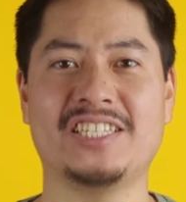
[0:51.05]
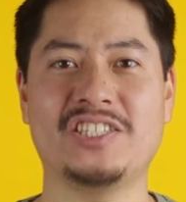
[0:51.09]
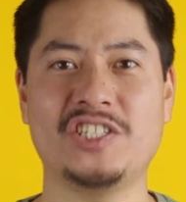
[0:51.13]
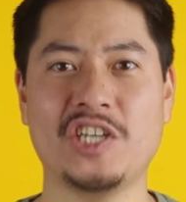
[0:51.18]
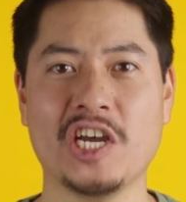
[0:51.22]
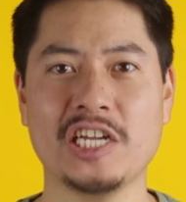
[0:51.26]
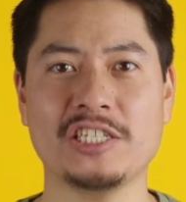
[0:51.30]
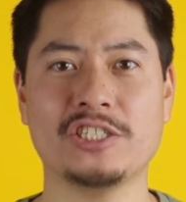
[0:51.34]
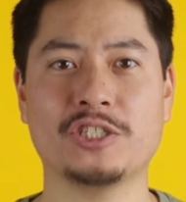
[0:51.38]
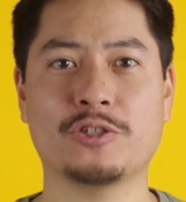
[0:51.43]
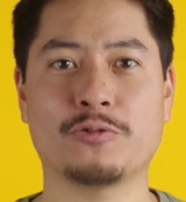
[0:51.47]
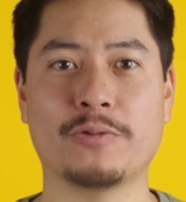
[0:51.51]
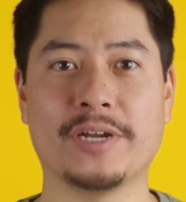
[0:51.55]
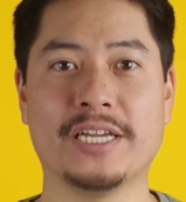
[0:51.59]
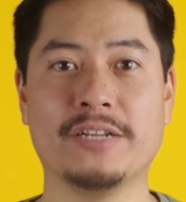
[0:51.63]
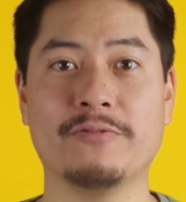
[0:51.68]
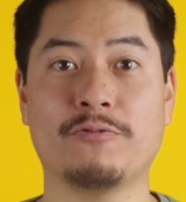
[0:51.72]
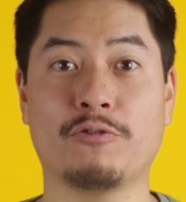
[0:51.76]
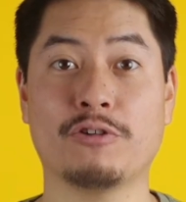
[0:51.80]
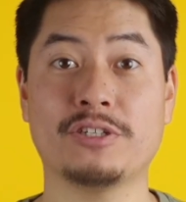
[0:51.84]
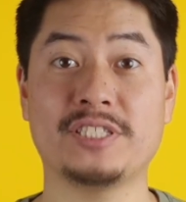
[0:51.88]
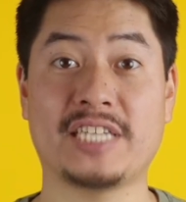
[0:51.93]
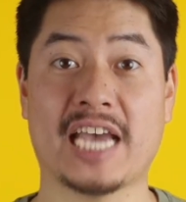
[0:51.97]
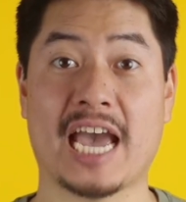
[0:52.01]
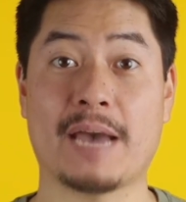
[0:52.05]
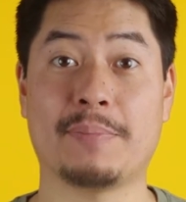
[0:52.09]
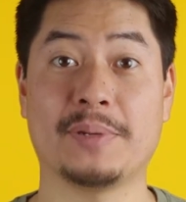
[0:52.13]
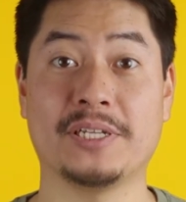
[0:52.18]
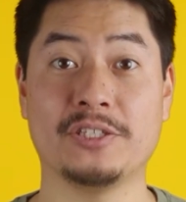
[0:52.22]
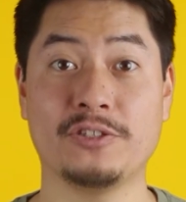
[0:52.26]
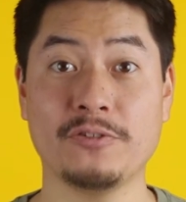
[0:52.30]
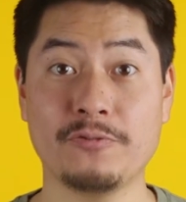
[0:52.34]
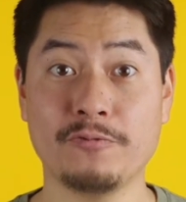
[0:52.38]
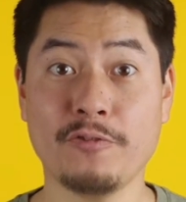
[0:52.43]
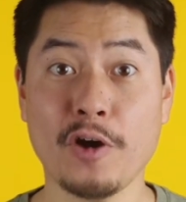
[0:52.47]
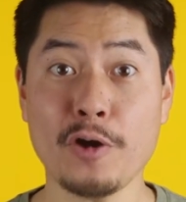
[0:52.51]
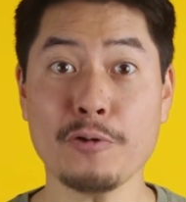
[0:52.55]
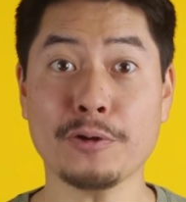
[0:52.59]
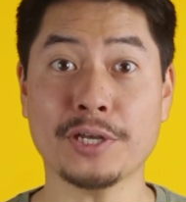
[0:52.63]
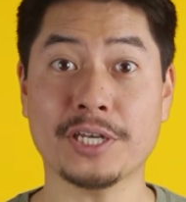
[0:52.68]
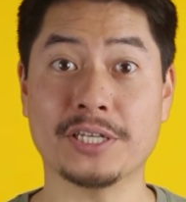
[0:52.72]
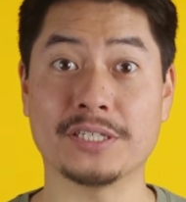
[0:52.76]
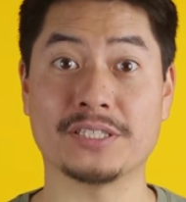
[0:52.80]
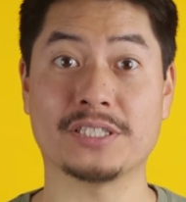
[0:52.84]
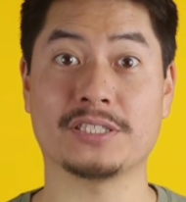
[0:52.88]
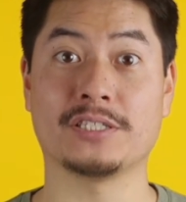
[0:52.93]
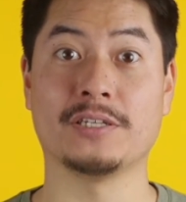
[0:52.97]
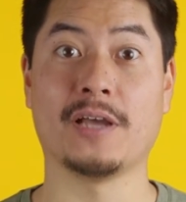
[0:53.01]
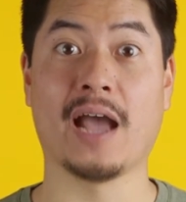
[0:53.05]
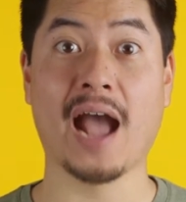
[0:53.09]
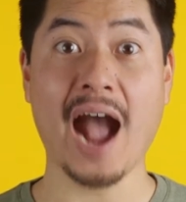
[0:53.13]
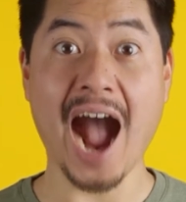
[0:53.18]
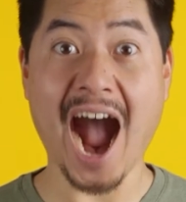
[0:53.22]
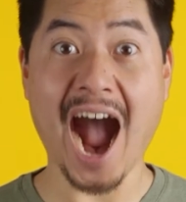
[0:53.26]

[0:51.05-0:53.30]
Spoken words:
a touchscreen for tapping to focus.